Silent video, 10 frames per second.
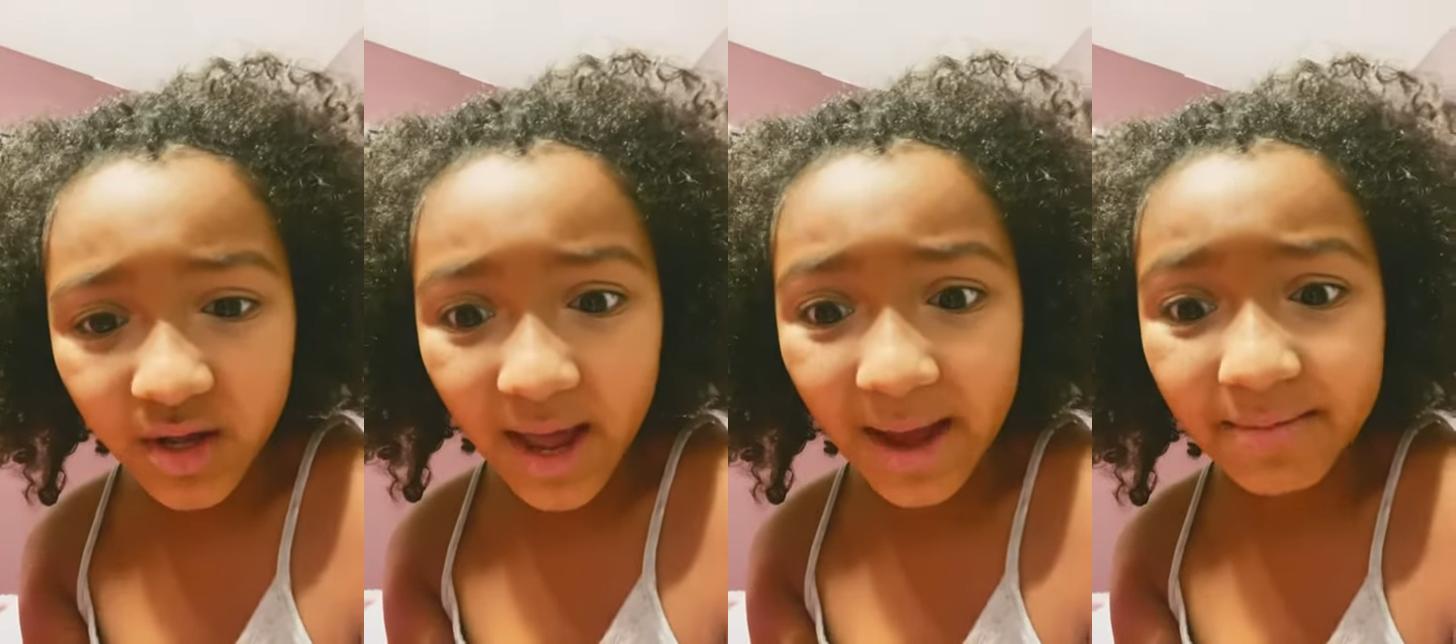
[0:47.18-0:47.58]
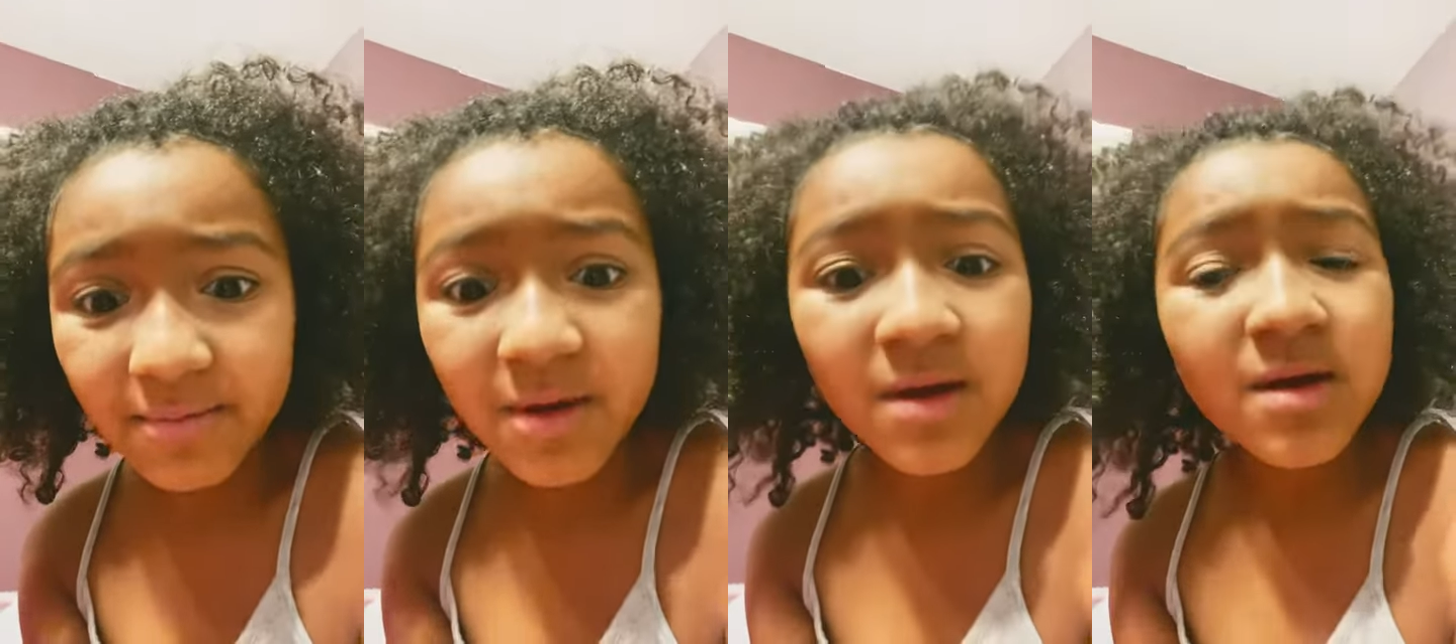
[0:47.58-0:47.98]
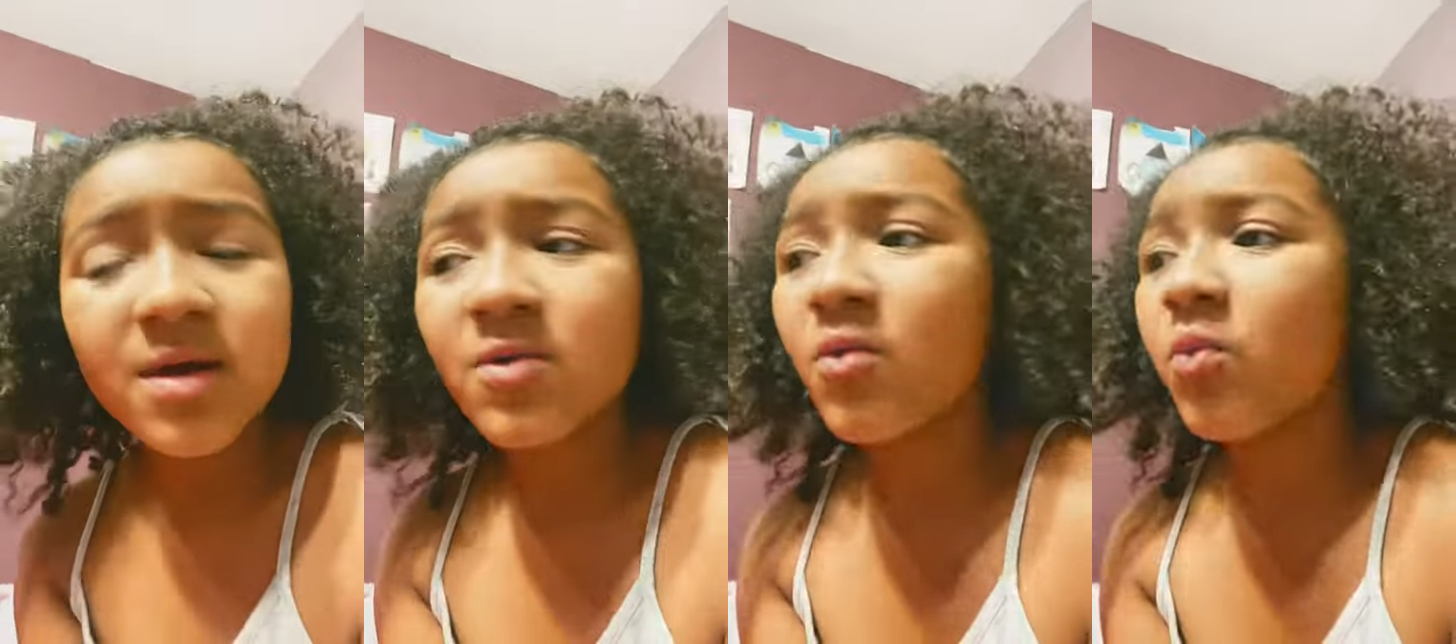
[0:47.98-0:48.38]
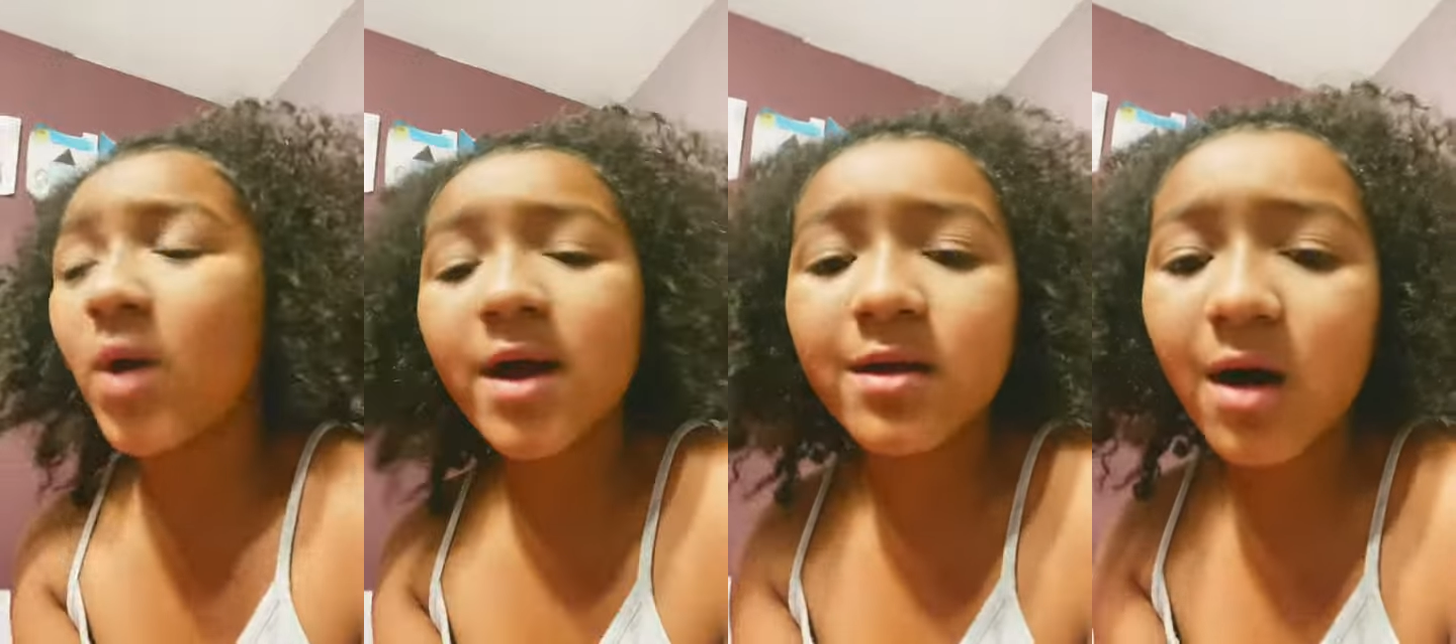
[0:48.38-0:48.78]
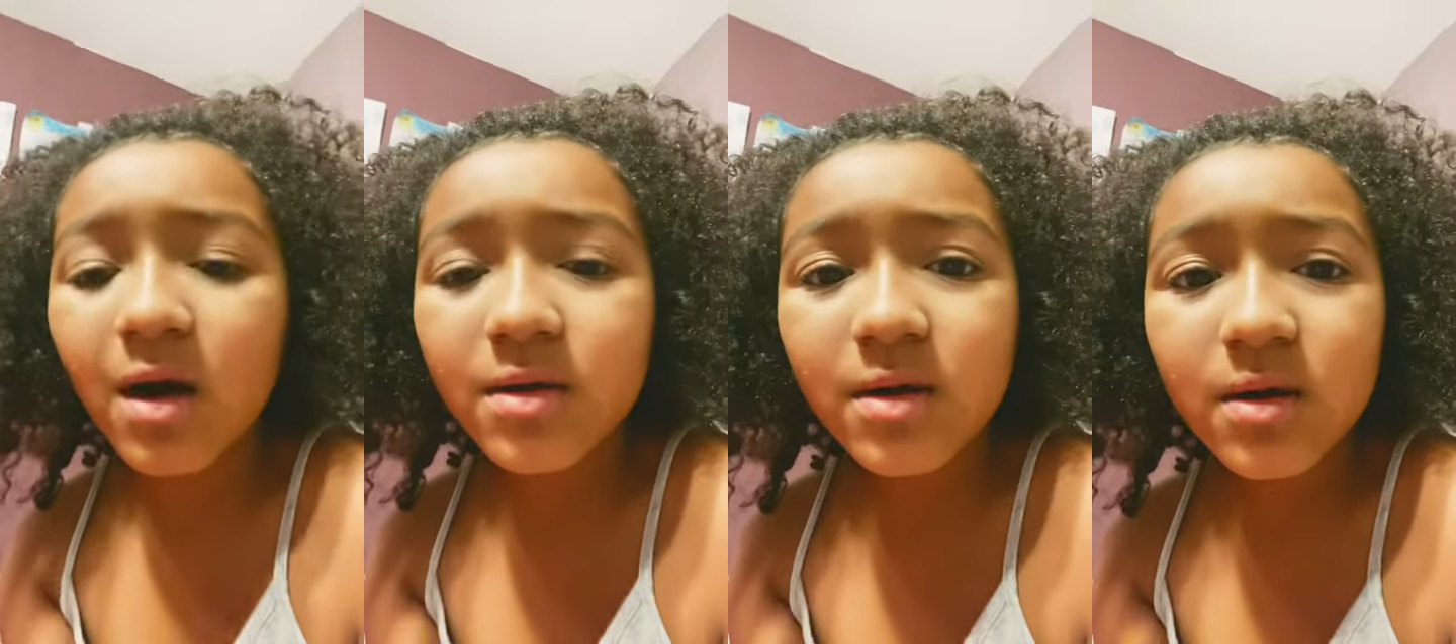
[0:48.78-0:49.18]
I'm um, why
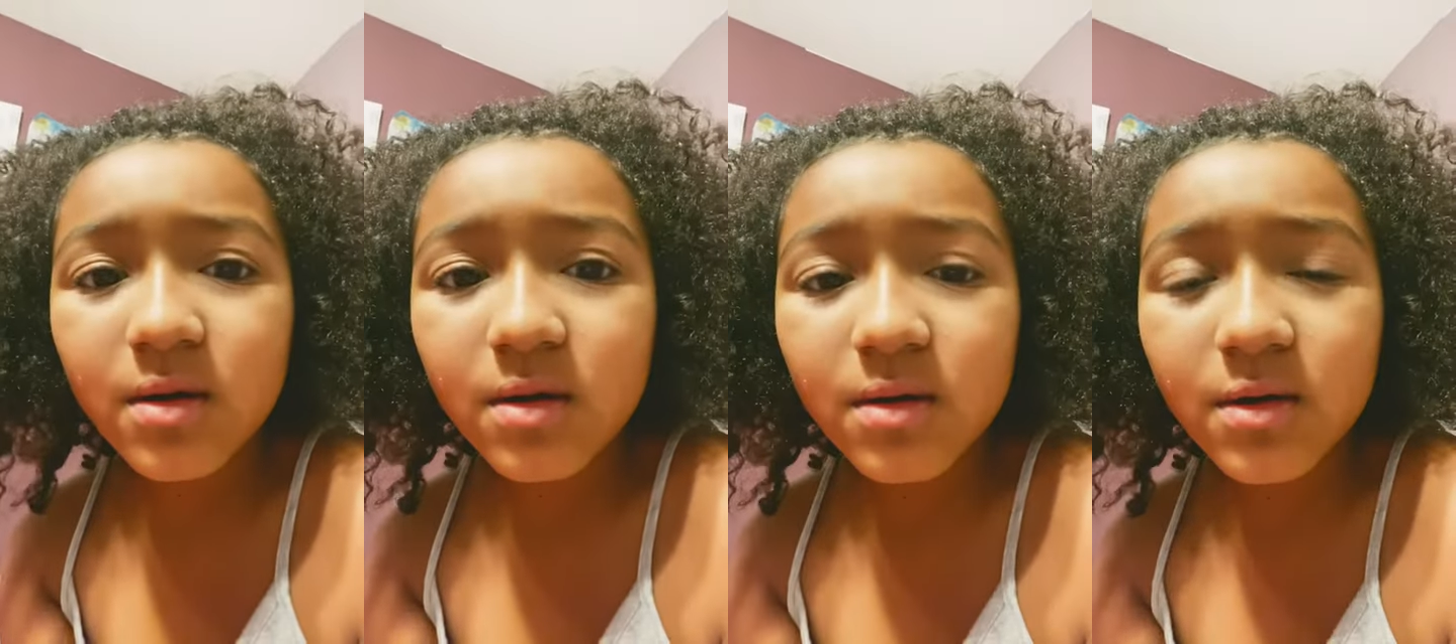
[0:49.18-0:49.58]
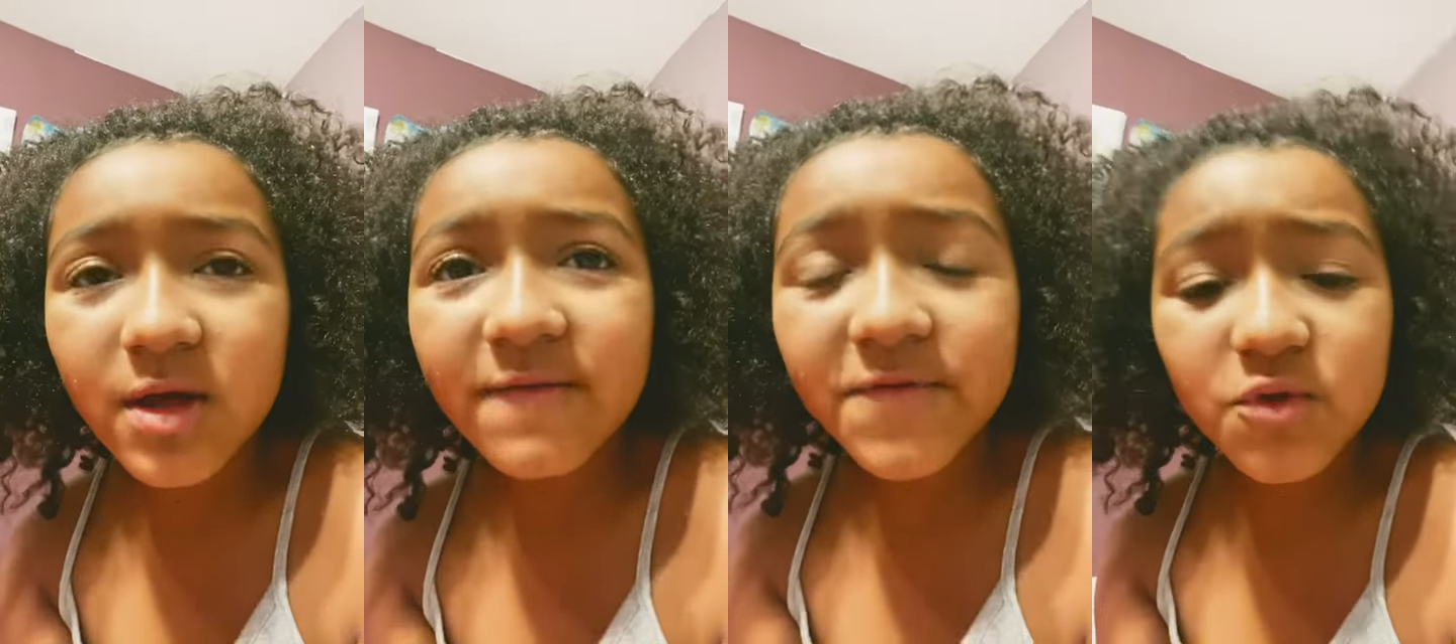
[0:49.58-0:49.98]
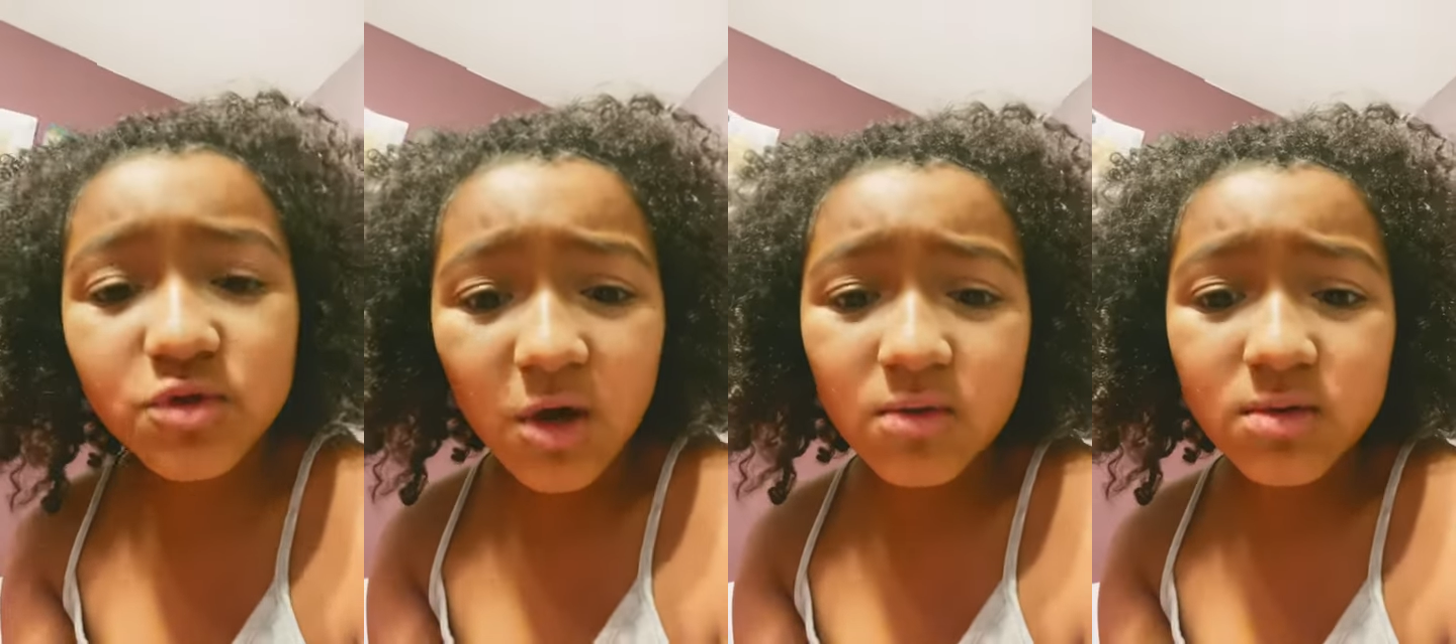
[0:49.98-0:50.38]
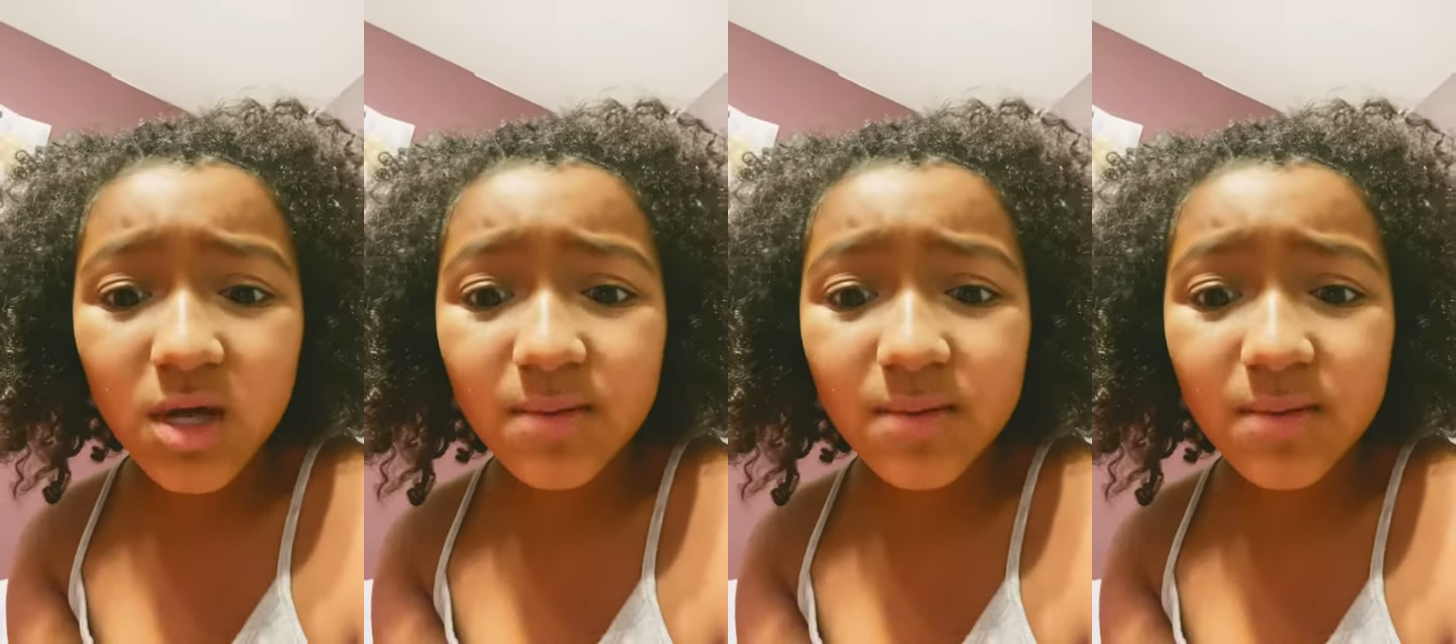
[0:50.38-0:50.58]
not? If you don't,